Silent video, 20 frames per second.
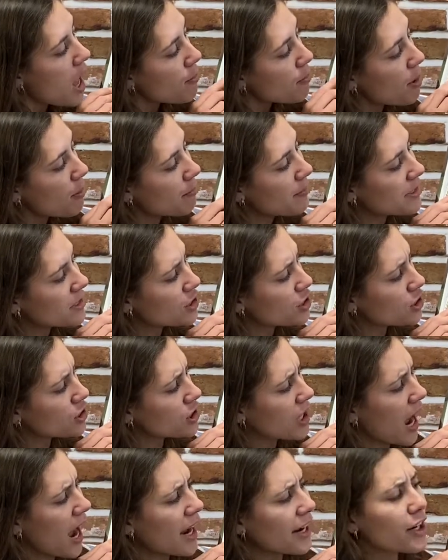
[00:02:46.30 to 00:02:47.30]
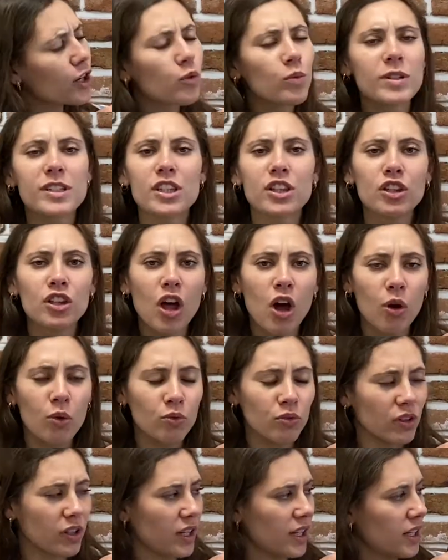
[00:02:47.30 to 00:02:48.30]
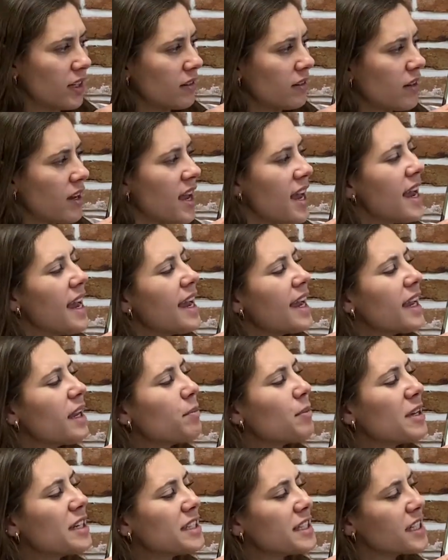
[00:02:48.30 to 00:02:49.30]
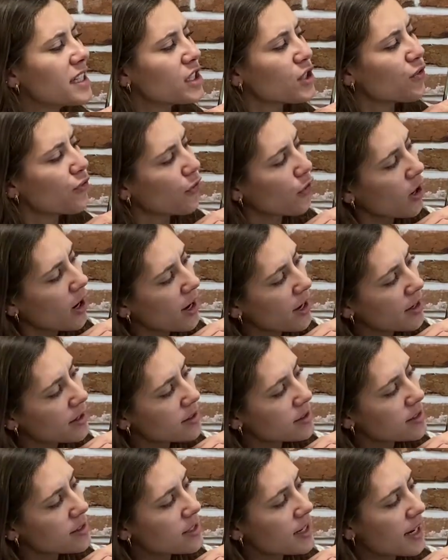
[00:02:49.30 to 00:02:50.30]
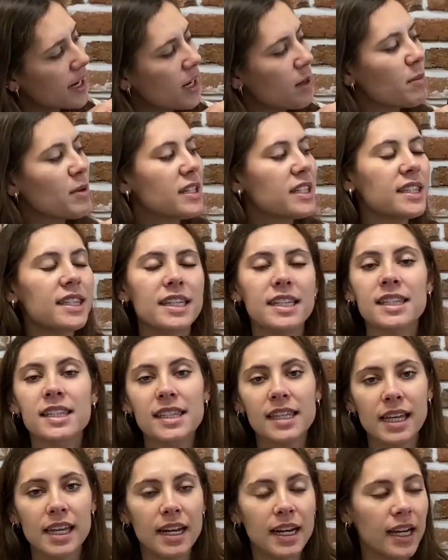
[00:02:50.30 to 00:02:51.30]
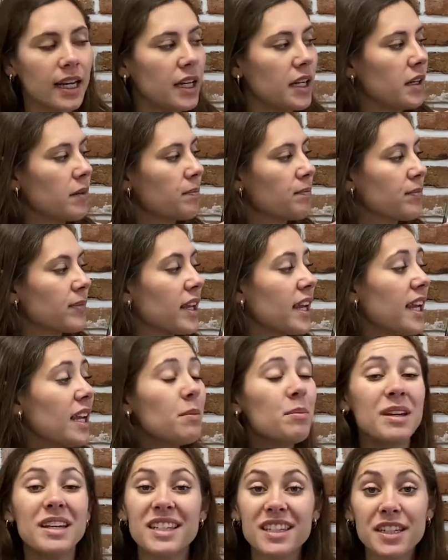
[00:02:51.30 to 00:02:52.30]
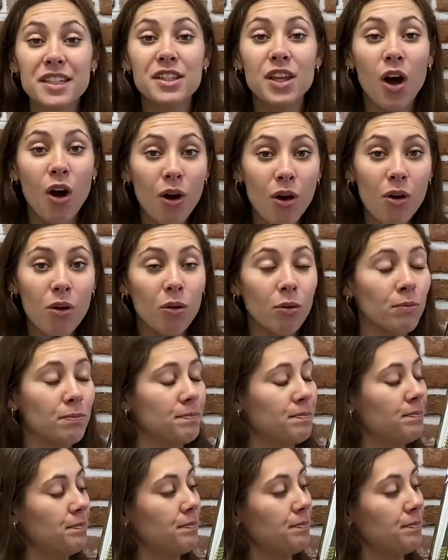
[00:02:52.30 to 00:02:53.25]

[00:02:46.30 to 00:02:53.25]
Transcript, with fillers: But Mr. Tiger was lonely. He missed his friends. He missed the city. He missed his home.